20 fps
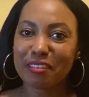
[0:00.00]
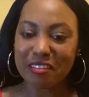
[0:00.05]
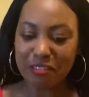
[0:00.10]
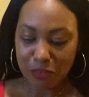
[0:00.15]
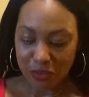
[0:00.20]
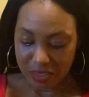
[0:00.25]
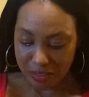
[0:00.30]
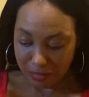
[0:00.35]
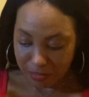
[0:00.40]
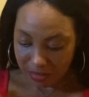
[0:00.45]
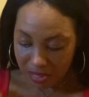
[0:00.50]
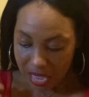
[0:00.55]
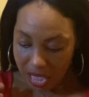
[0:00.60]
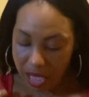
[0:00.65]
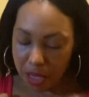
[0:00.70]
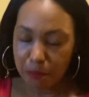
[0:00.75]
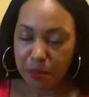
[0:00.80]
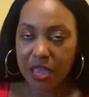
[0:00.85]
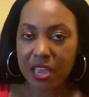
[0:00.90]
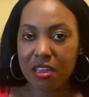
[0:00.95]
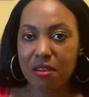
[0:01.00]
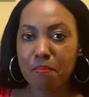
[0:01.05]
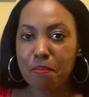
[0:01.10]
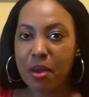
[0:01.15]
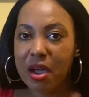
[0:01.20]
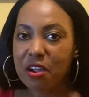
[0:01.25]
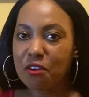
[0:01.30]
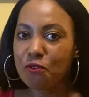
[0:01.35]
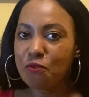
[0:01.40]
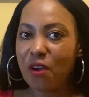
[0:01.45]
as you can see, I'm in
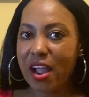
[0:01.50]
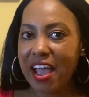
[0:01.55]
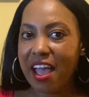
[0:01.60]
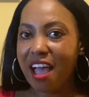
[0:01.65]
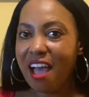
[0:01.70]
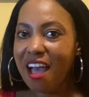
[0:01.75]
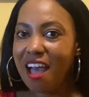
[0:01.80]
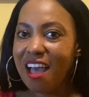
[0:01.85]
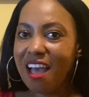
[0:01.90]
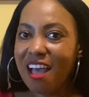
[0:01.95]
my red.